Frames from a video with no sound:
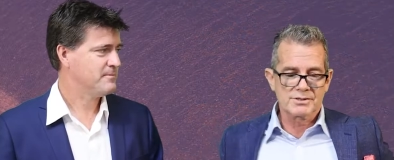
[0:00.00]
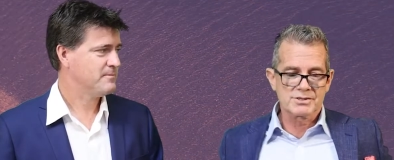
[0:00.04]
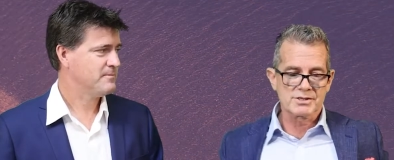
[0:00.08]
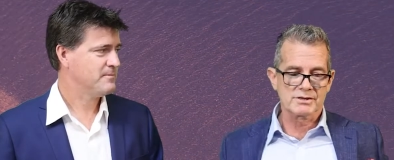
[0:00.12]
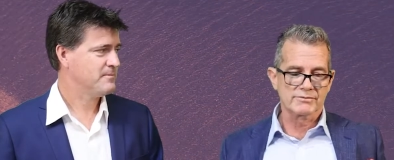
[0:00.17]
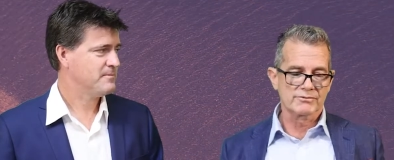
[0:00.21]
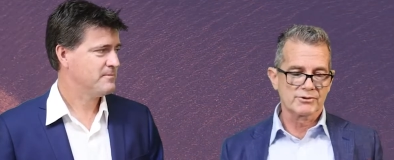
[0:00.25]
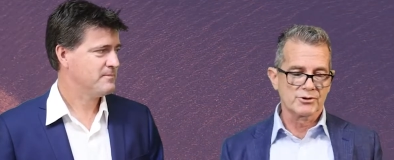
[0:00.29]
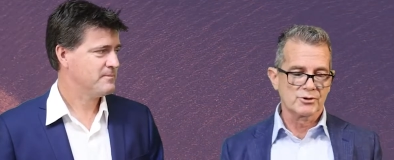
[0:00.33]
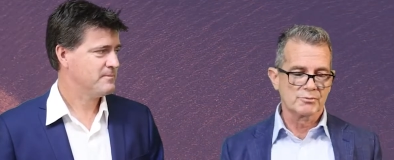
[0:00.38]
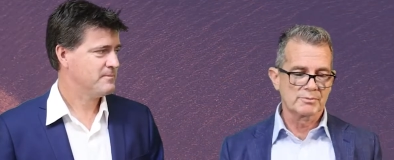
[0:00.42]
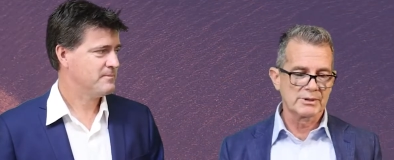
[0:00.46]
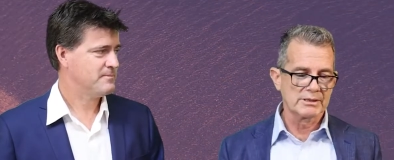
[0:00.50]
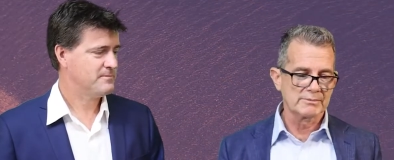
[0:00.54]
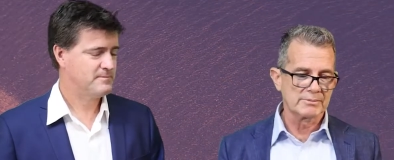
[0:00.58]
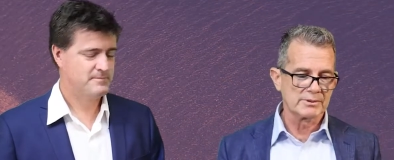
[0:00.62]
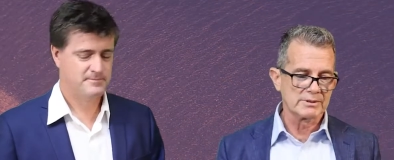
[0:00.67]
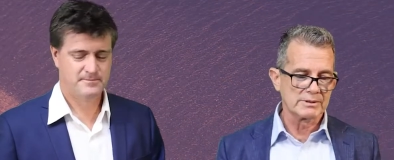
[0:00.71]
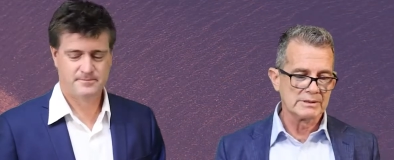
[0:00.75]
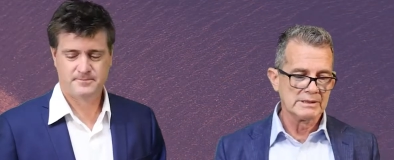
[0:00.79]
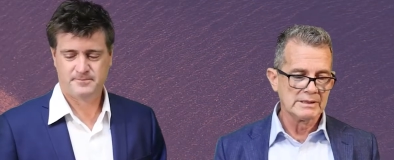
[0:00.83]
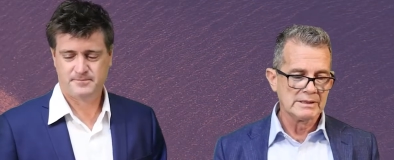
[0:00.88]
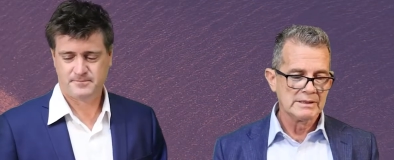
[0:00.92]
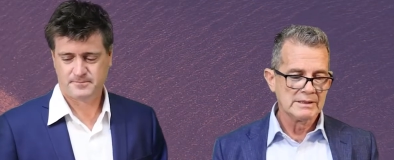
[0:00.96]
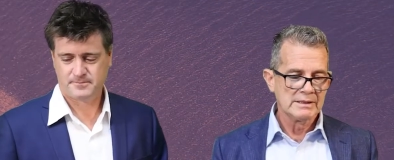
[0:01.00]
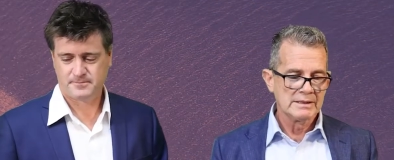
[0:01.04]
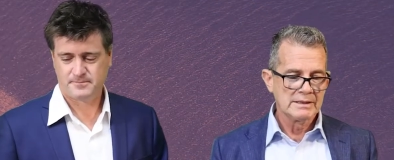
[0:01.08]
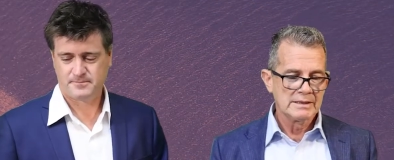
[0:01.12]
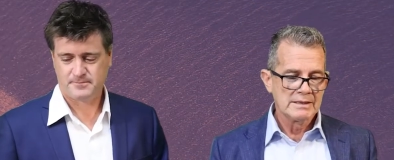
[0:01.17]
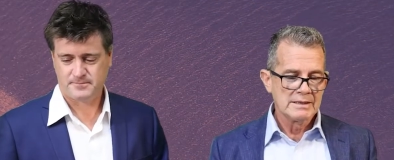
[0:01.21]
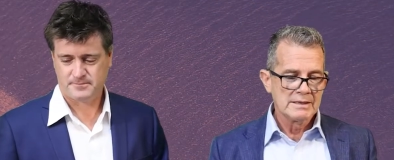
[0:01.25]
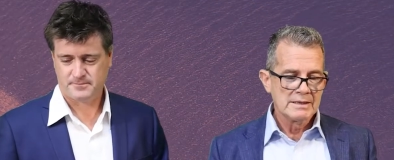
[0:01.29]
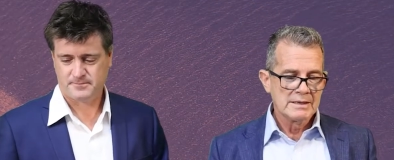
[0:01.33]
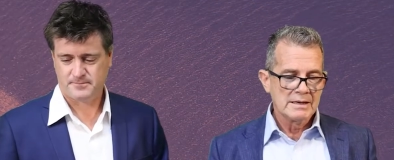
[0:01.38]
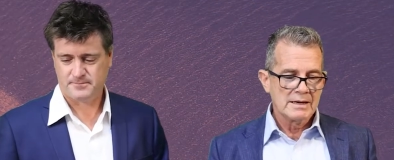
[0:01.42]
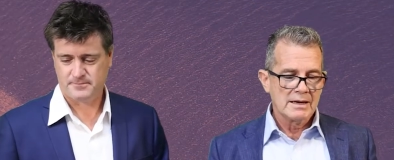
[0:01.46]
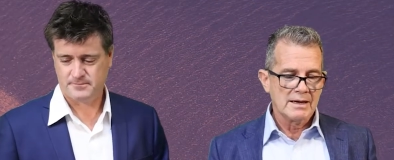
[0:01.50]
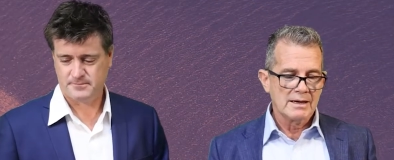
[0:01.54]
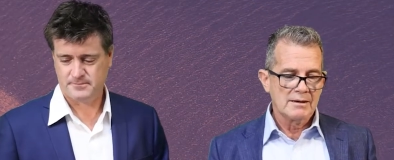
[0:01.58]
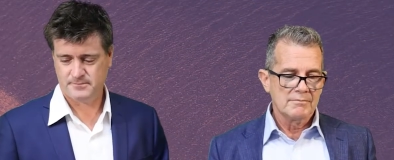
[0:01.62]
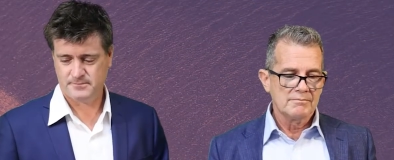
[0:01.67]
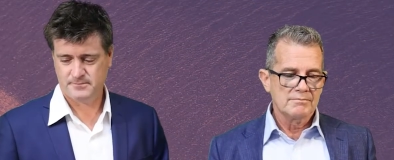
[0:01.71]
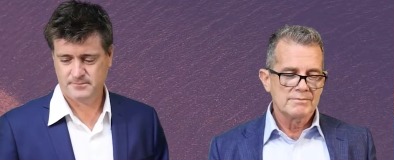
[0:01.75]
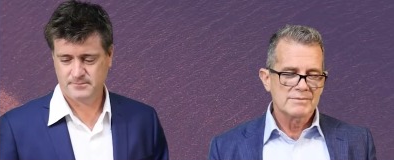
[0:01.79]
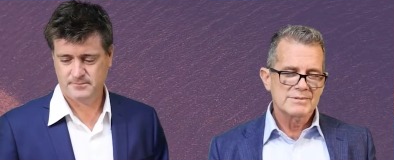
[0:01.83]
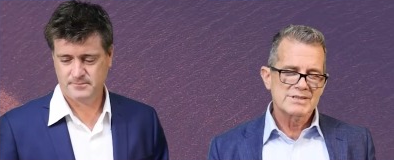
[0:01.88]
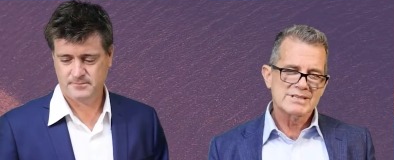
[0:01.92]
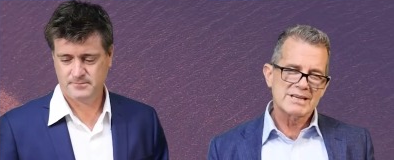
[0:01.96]
Speaker 1: lots of new people.
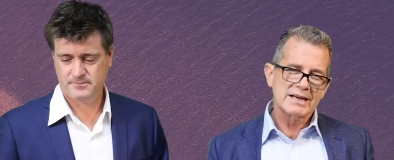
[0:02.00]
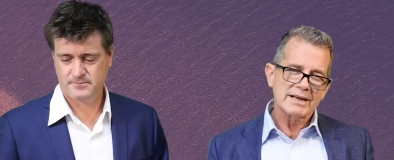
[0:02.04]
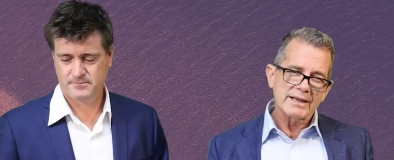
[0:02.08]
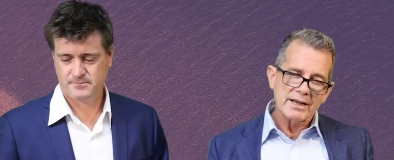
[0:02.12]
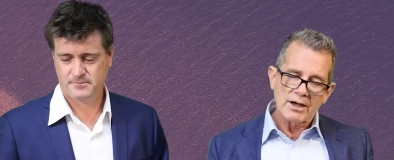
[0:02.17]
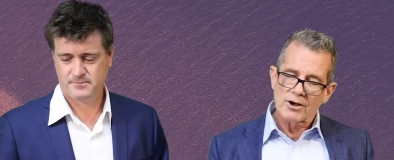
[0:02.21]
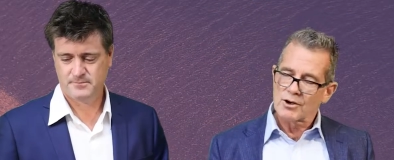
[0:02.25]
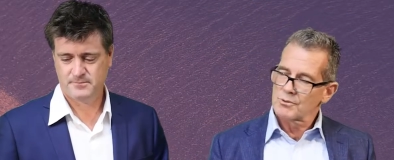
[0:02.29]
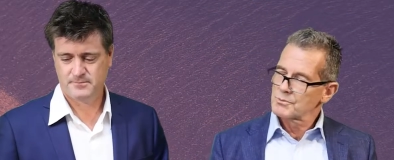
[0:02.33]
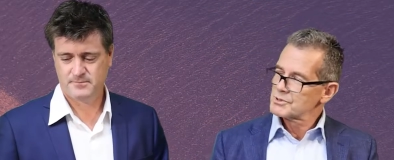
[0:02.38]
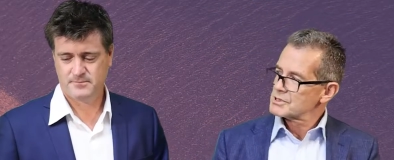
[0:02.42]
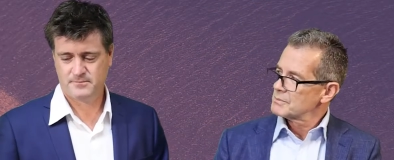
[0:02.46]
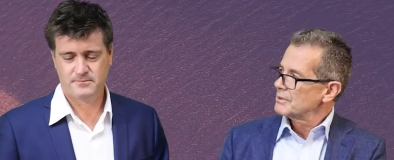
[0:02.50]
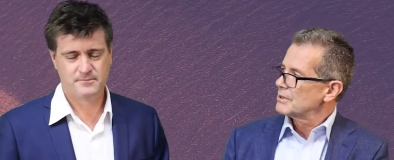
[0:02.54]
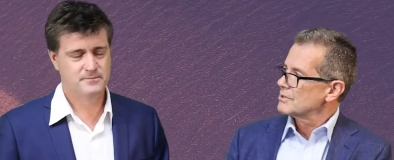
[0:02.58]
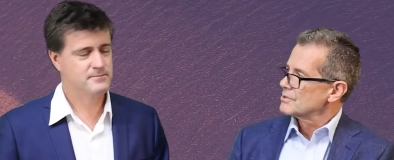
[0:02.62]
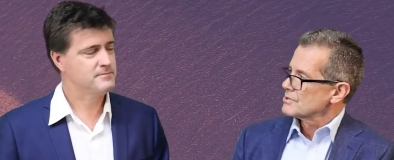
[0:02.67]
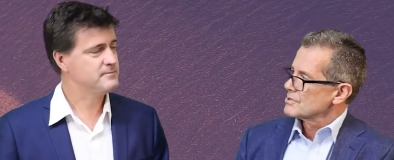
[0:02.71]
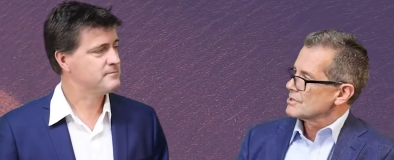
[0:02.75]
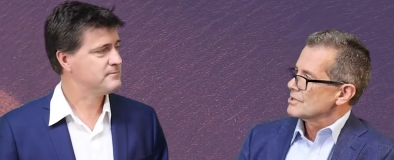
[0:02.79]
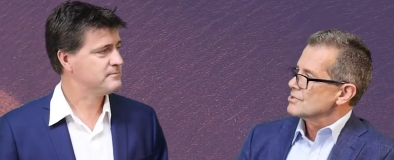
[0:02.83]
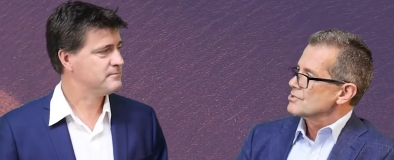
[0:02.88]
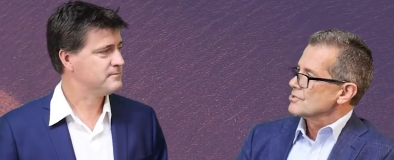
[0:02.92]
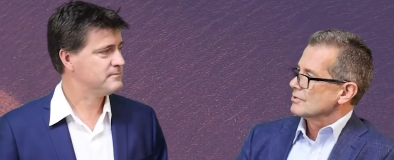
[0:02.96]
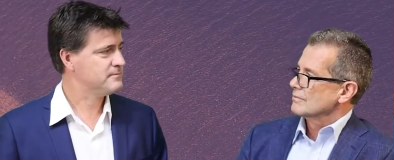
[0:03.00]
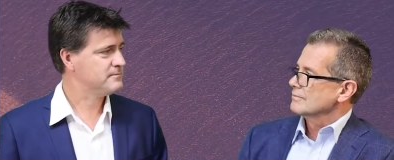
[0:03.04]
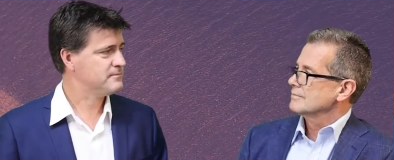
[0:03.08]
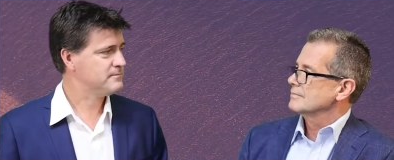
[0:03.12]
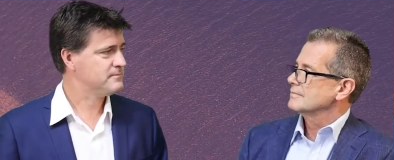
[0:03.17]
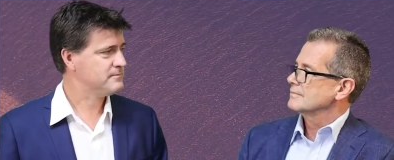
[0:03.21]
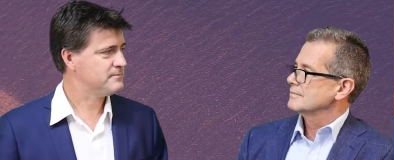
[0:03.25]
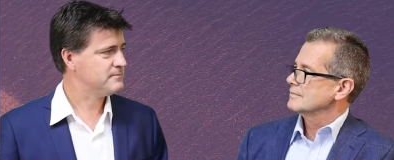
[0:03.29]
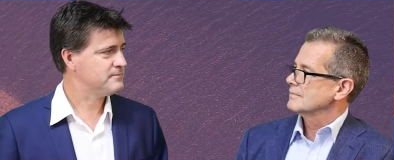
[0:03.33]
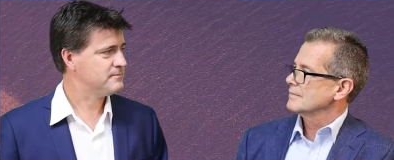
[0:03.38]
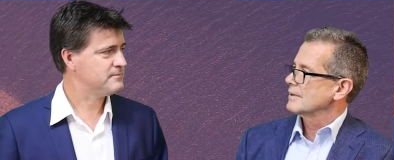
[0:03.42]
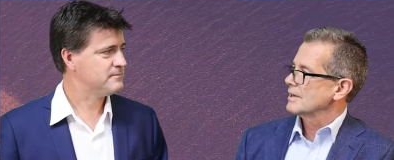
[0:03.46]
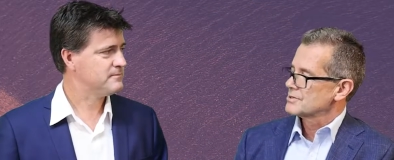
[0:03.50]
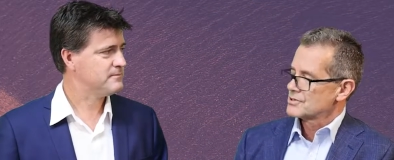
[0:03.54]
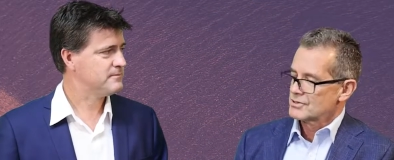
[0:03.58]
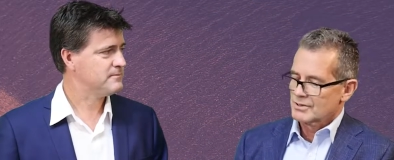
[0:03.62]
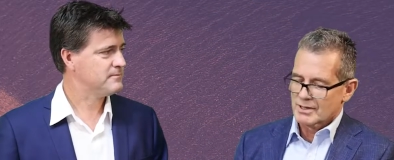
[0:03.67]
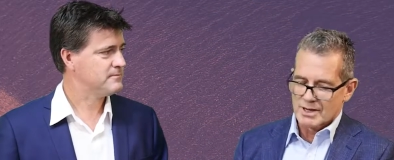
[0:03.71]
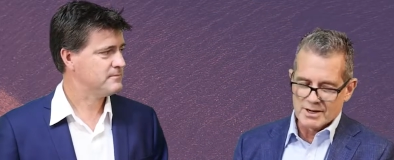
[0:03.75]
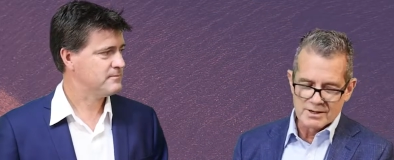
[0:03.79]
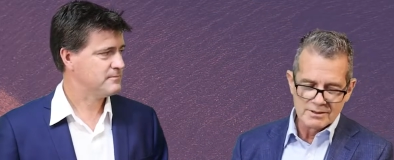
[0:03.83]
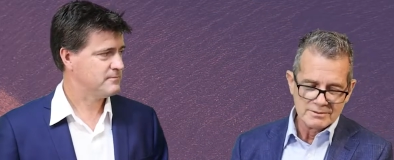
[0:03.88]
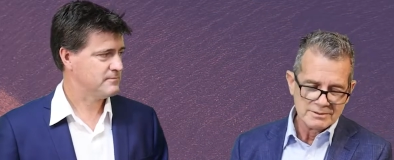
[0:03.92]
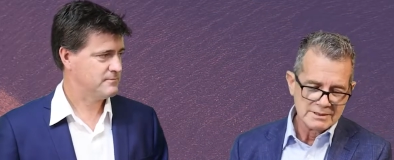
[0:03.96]
Um, selling a home is a big decision, as you
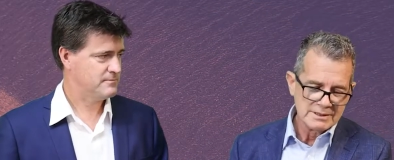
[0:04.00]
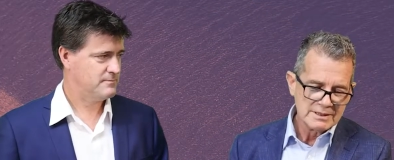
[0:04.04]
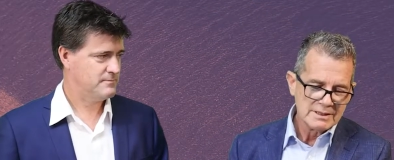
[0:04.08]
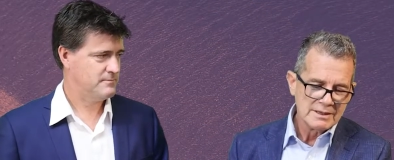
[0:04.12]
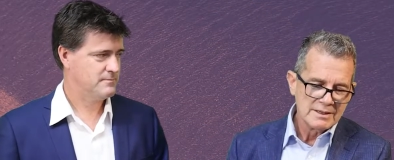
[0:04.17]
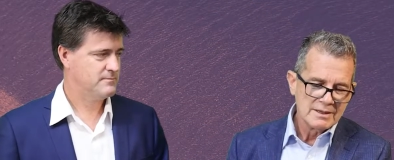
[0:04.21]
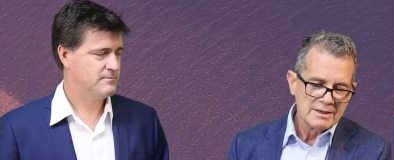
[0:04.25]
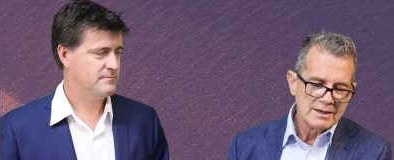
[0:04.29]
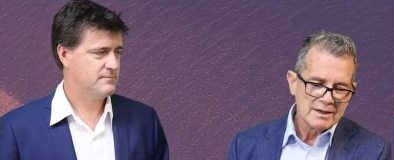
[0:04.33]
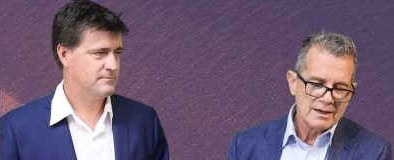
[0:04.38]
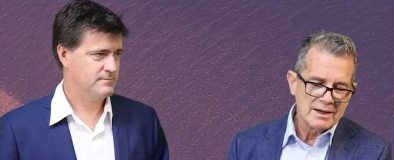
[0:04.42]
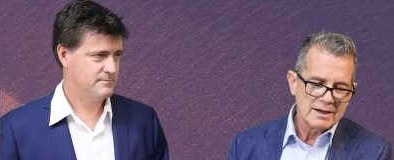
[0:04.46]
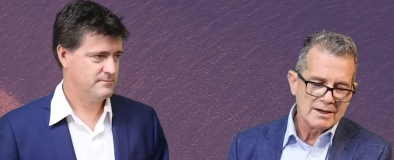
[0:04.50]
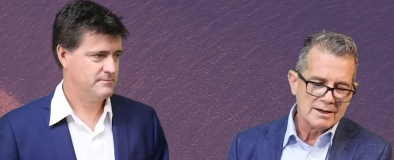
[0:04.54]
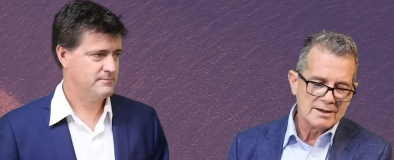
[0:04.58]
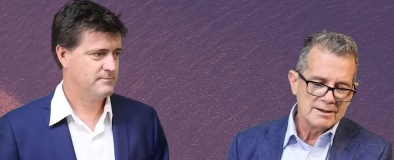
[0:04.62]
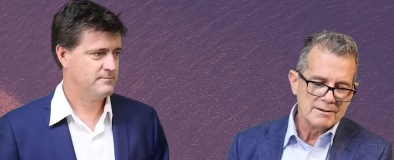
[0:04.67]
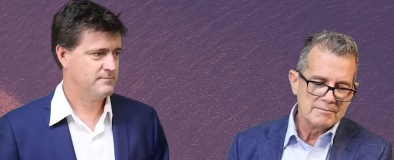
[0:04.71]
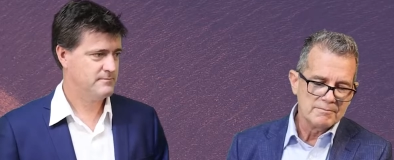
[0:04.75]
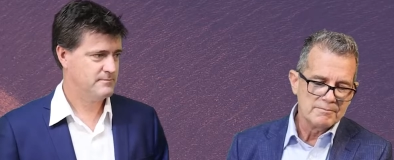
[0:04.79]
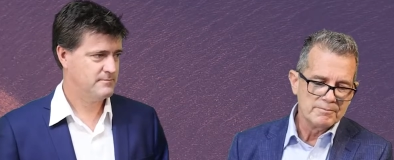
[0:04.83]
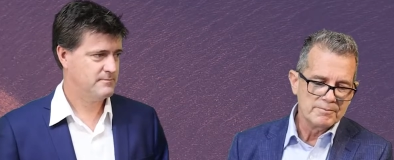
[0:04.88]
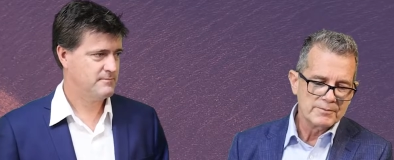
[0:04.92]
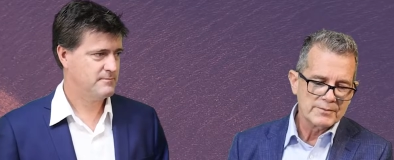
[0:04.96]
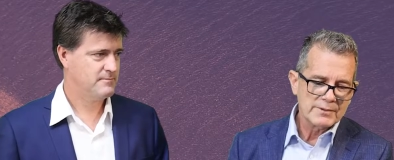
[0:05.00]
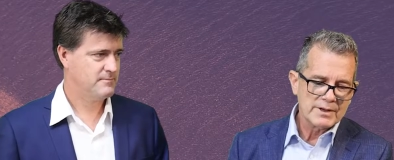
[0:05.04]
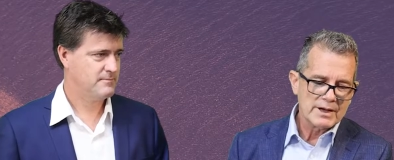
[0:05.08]
know um,